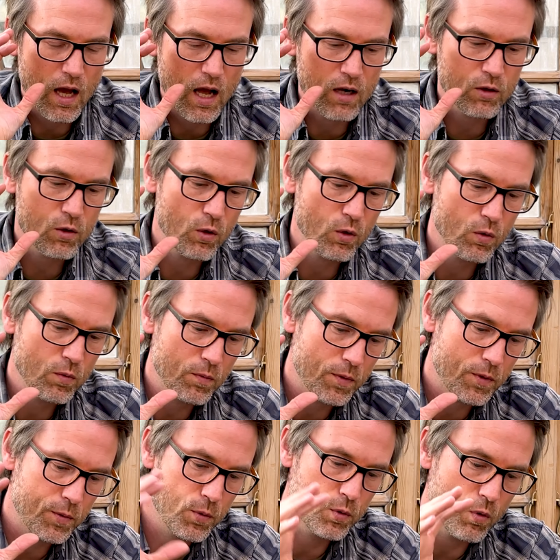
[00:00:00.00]
I'll go
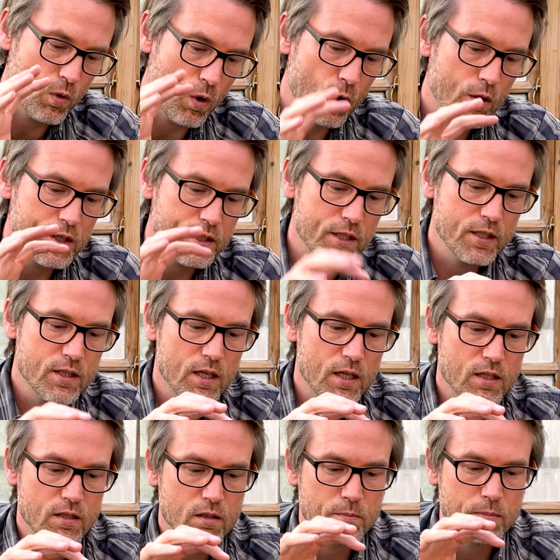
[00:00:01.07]
through all the
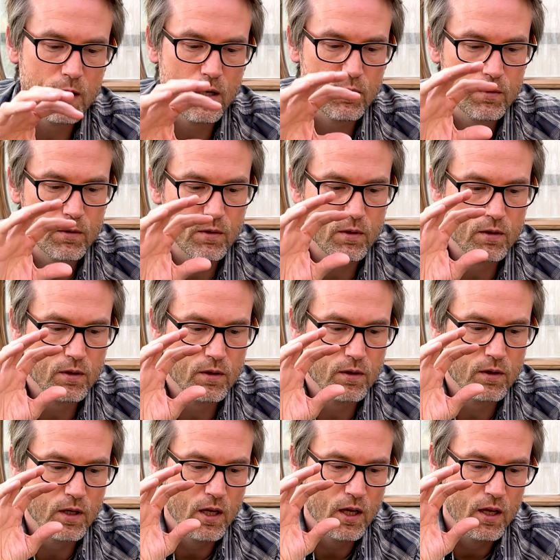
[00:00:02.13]
details about
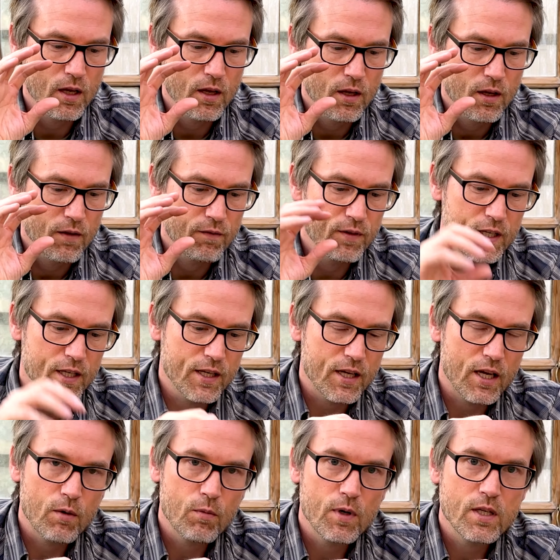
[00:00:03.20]
the
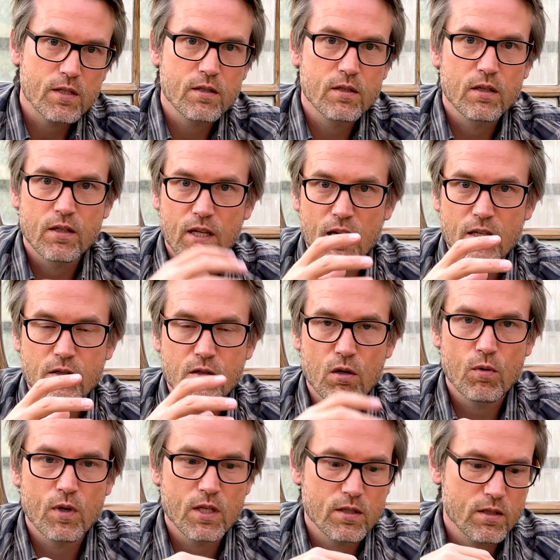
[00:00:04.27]
VDK rest, the acid
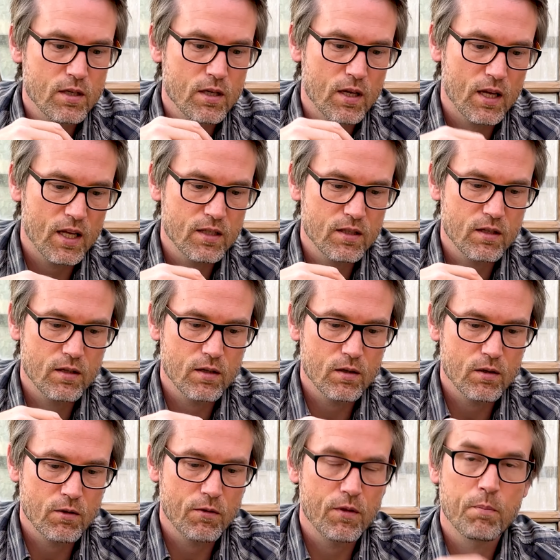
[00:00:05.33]
rest, and
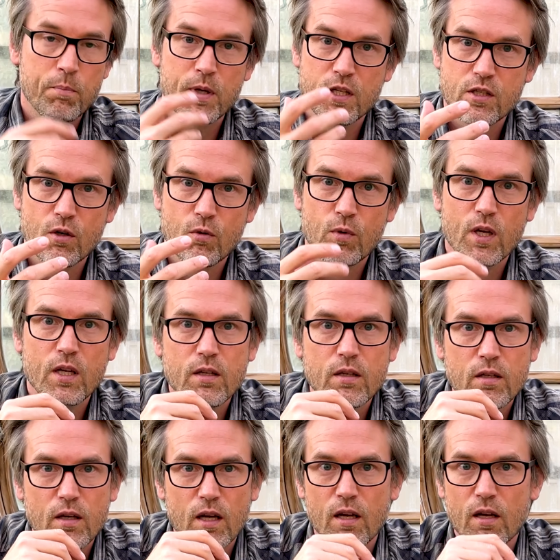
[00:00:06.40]
the pitching rate,
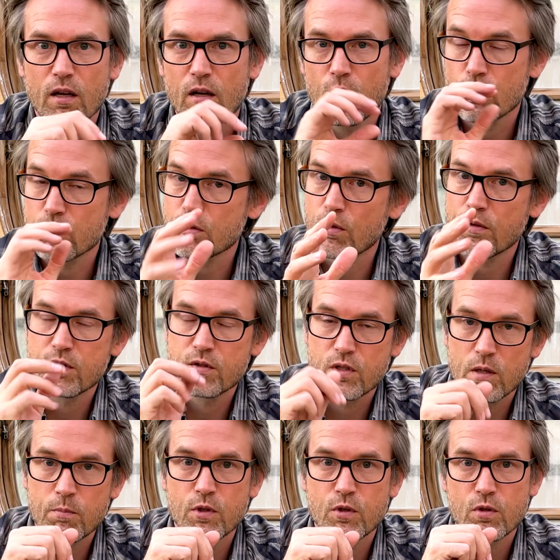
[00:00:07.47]
also
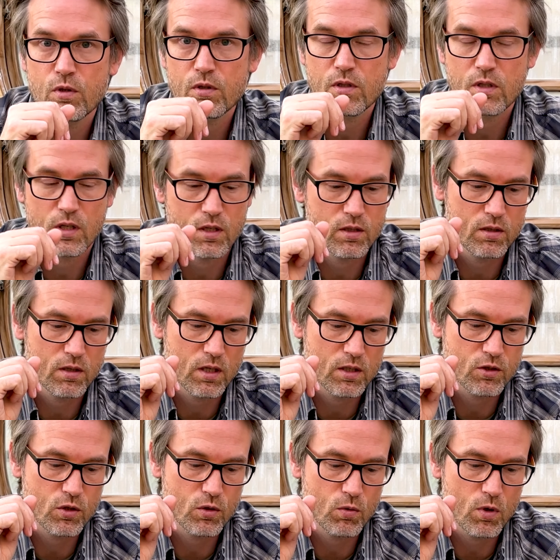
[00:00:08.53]
temperatures
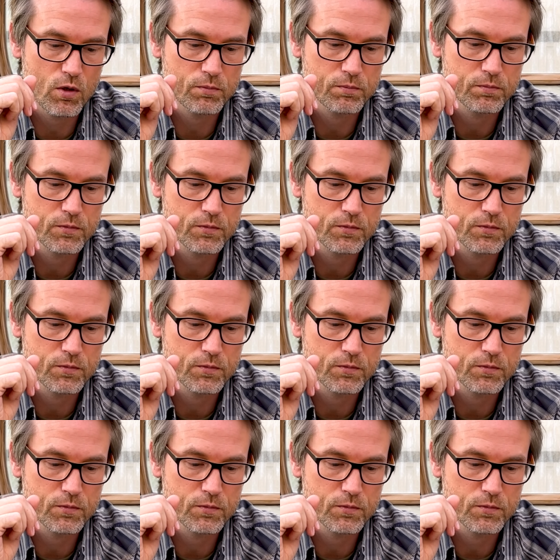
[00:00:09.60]
and so on.